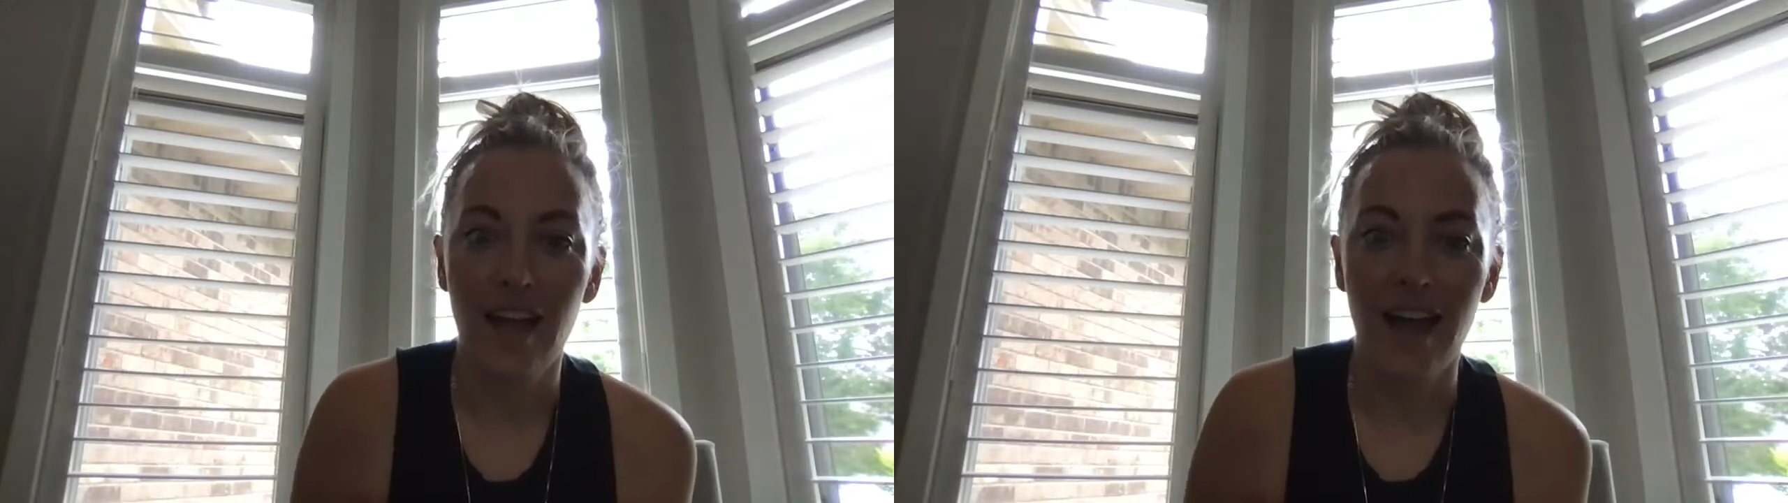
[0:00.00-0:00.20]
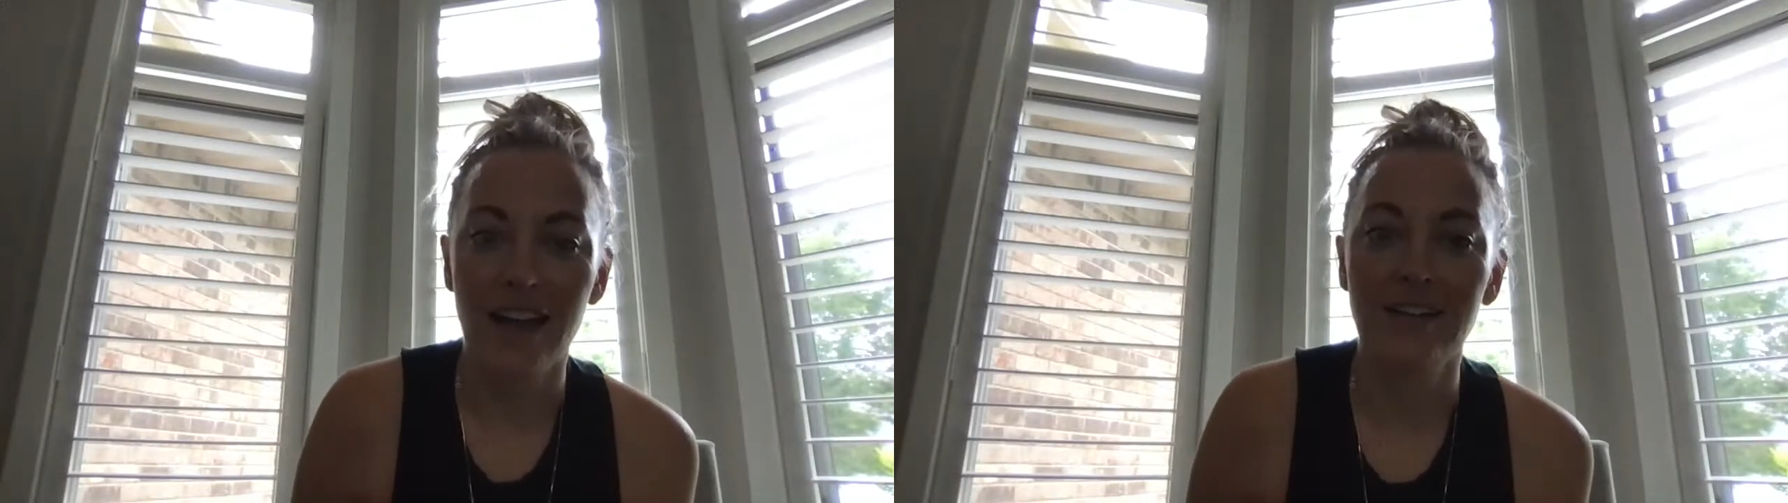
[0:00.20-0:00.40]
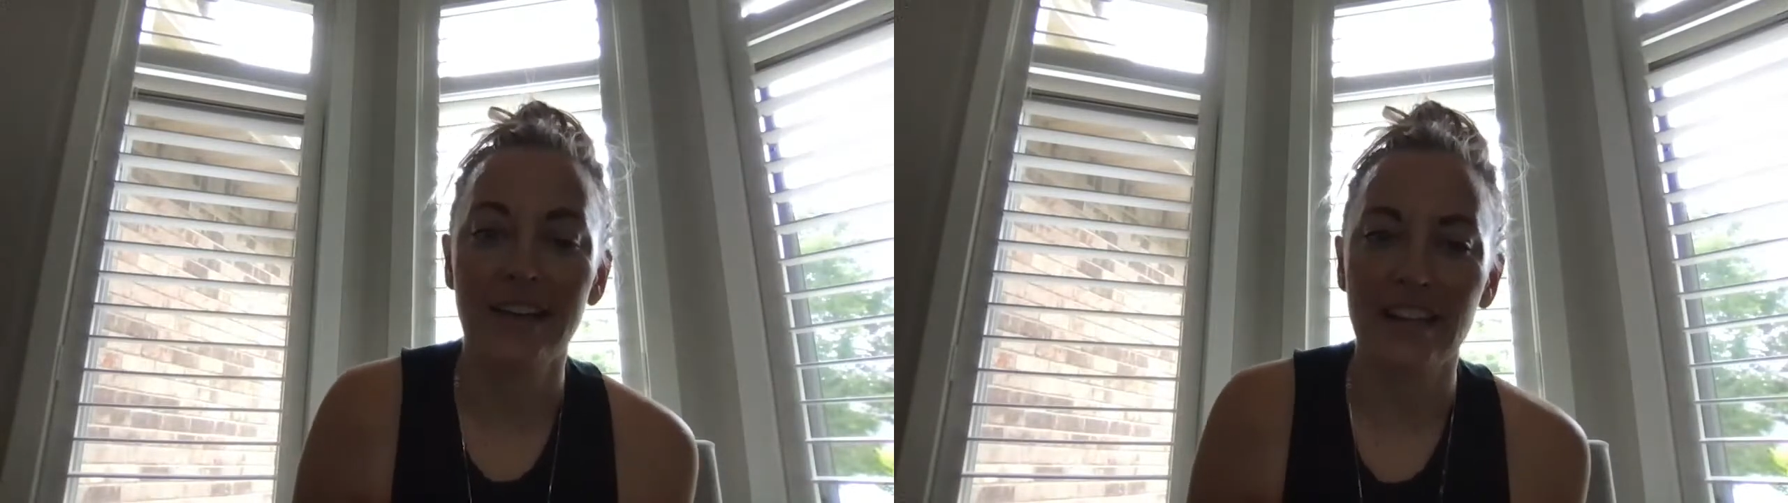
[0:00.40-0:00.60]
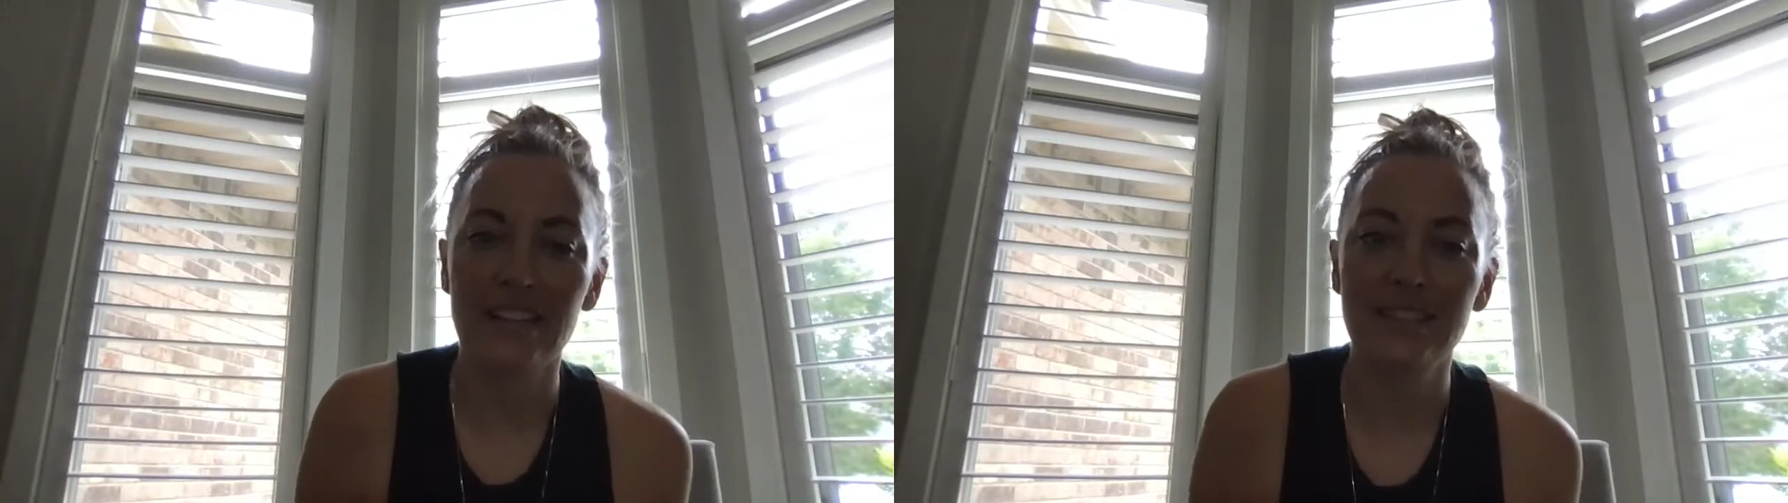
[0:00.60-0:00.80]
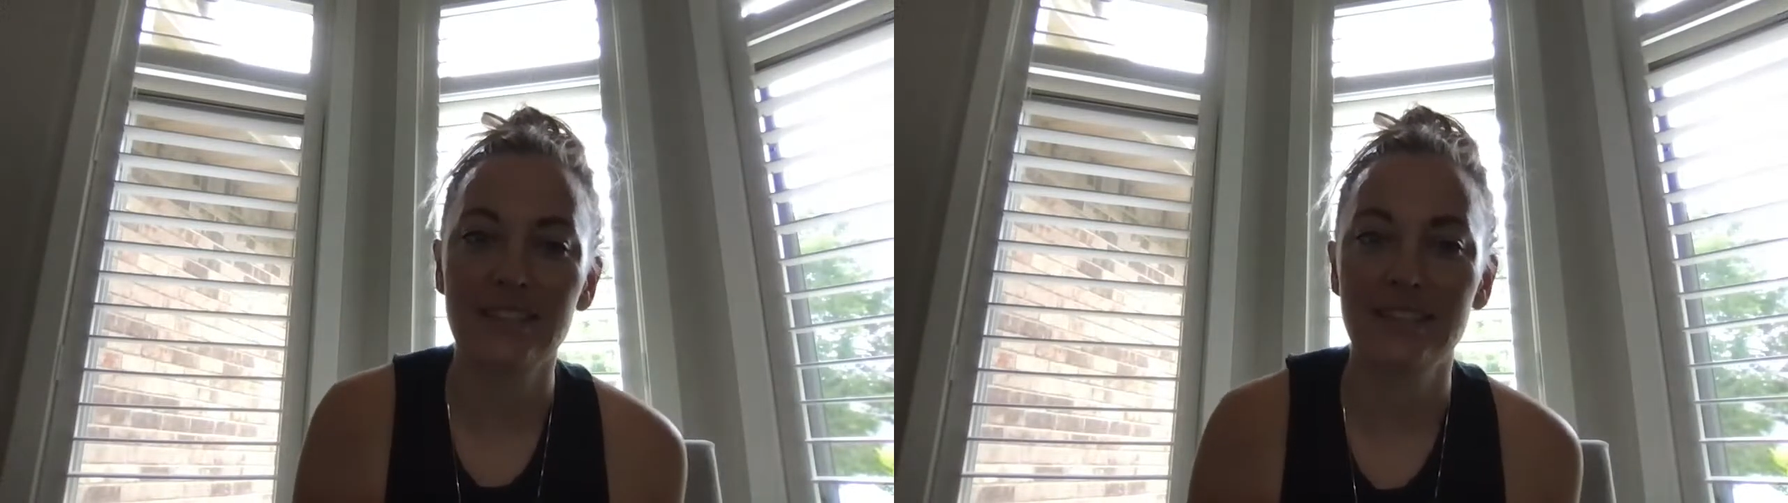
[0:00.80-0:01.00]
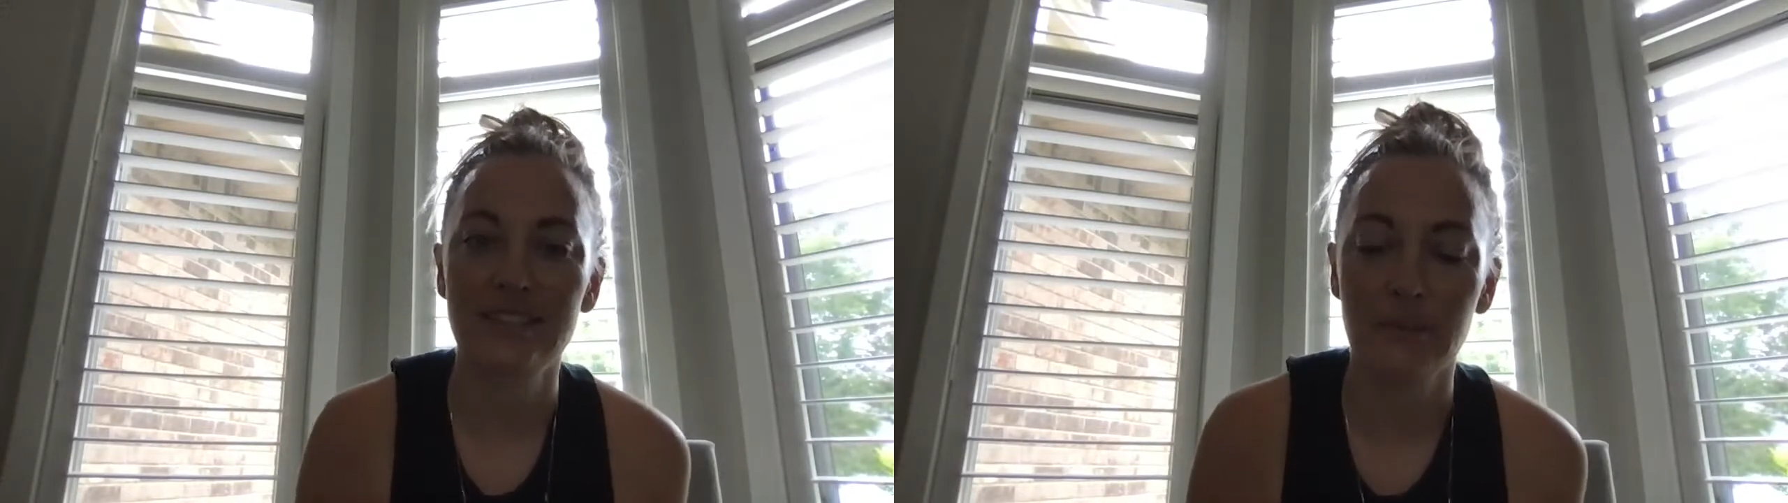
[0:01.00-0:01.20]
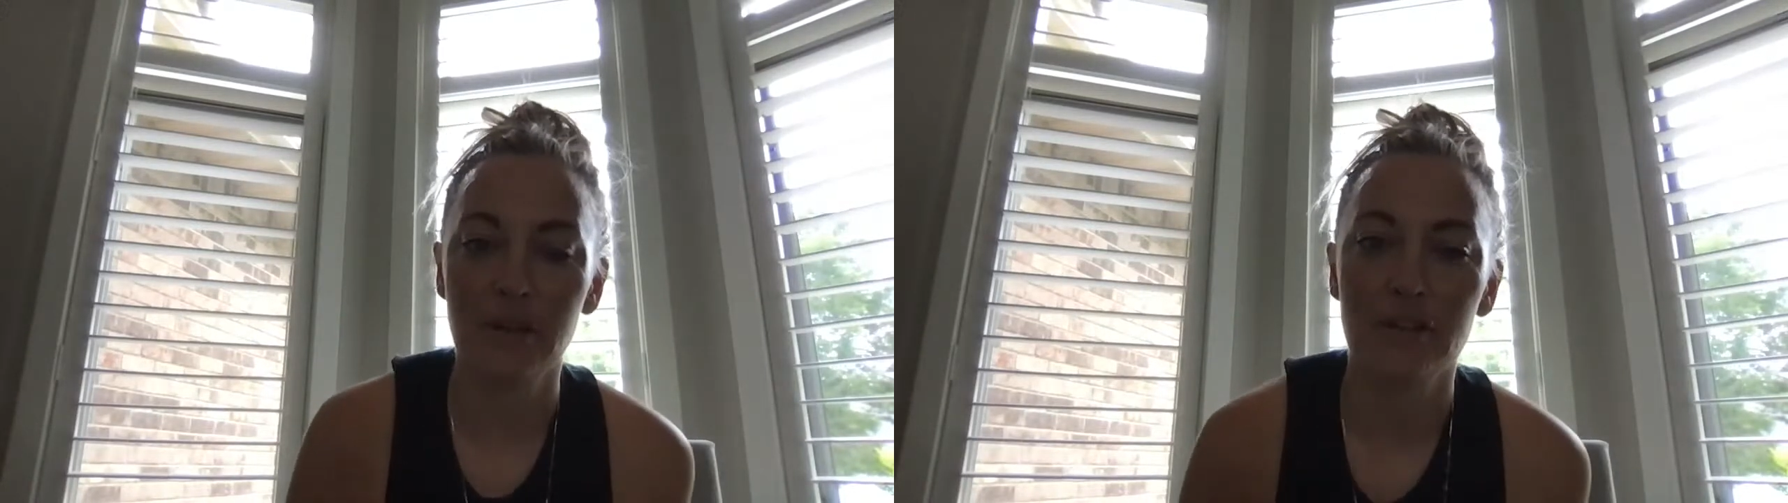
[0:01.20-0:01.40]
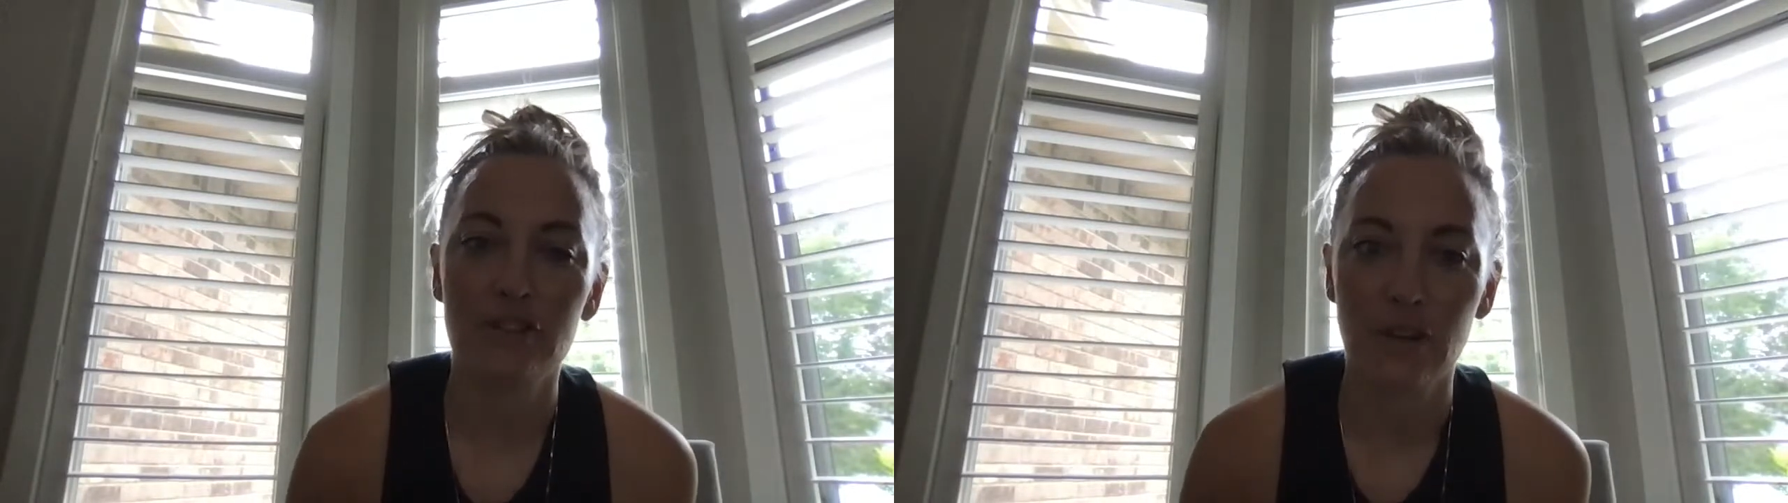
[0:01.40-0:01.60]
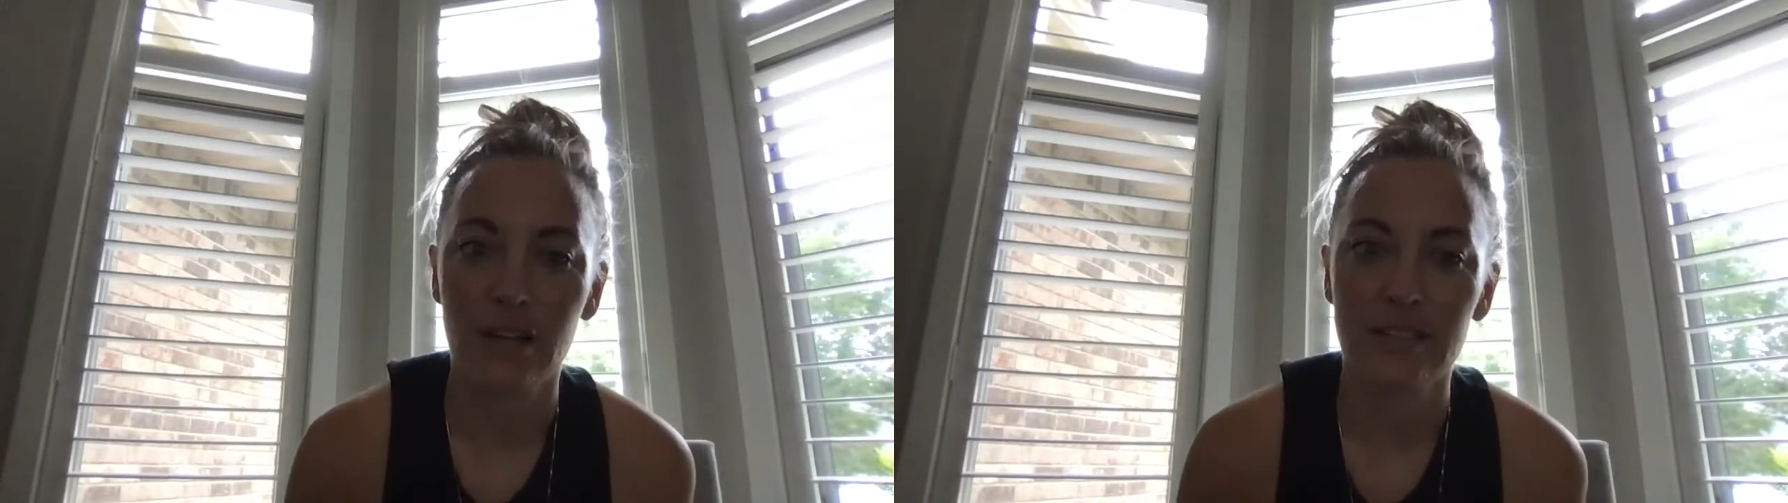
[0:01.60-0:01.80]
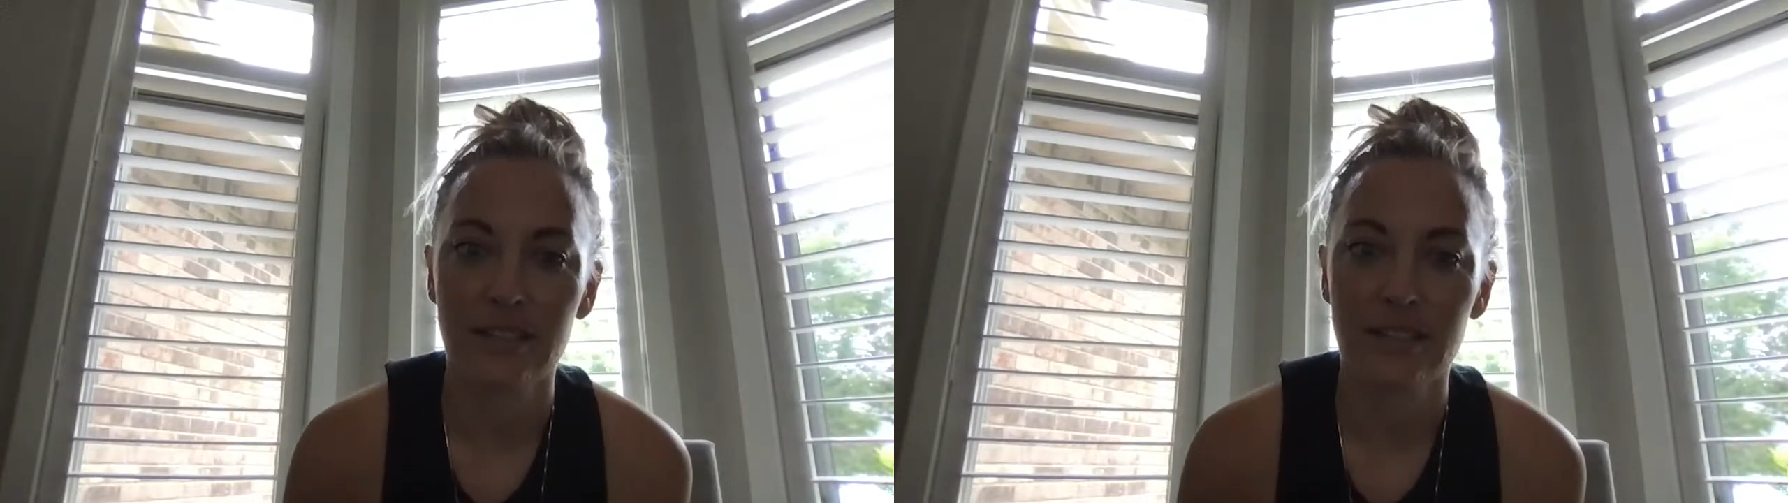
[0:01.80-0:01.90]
on dialysis and some of the drugs